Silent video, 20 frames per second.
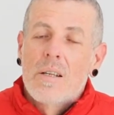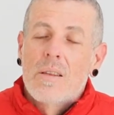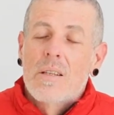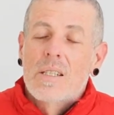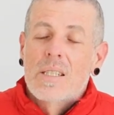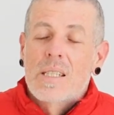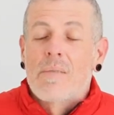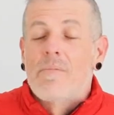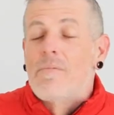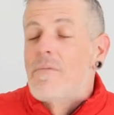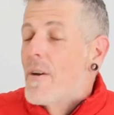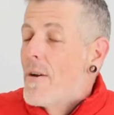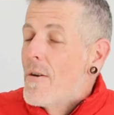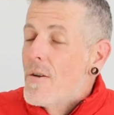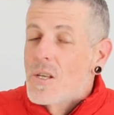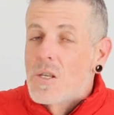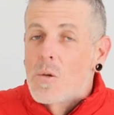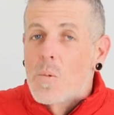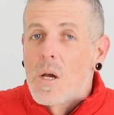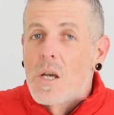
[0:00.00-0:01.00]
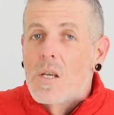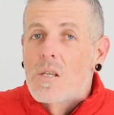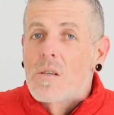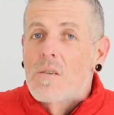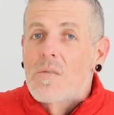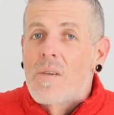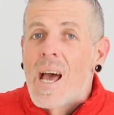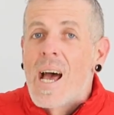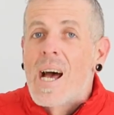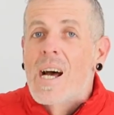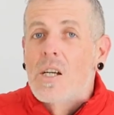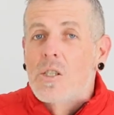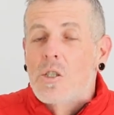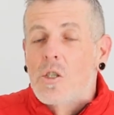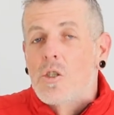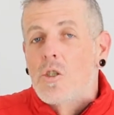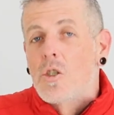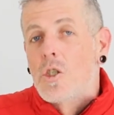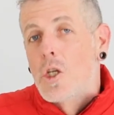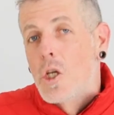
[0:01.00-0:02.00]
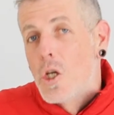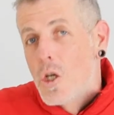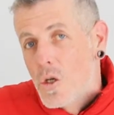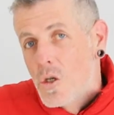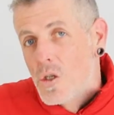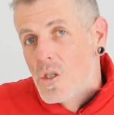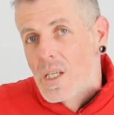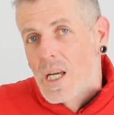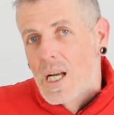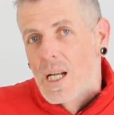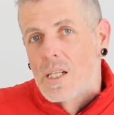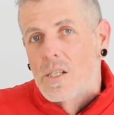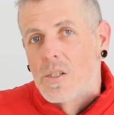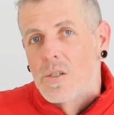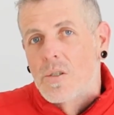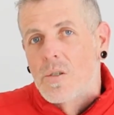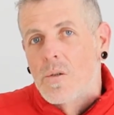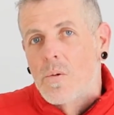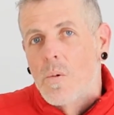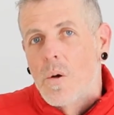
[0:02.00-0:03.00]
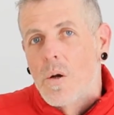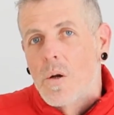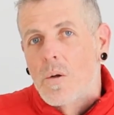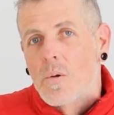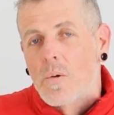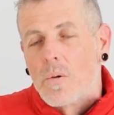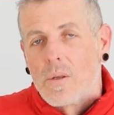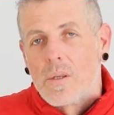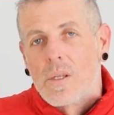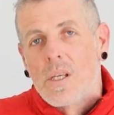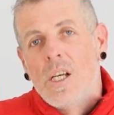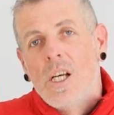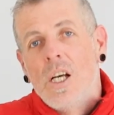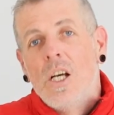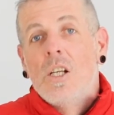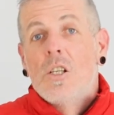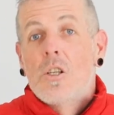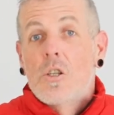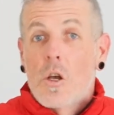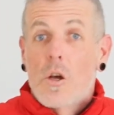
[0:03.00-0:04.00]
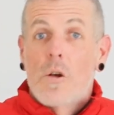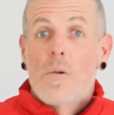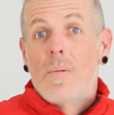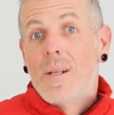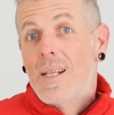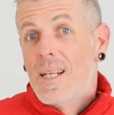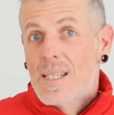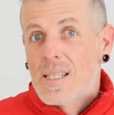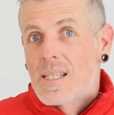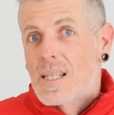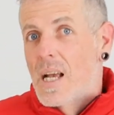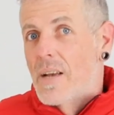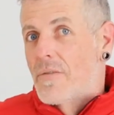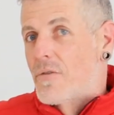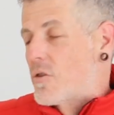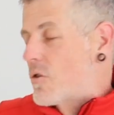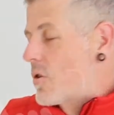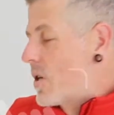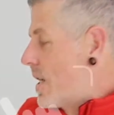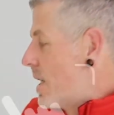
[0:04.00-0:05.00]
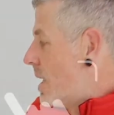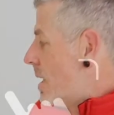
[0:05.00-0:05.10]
some various ways of how to choose colors to work with. So let's dive straight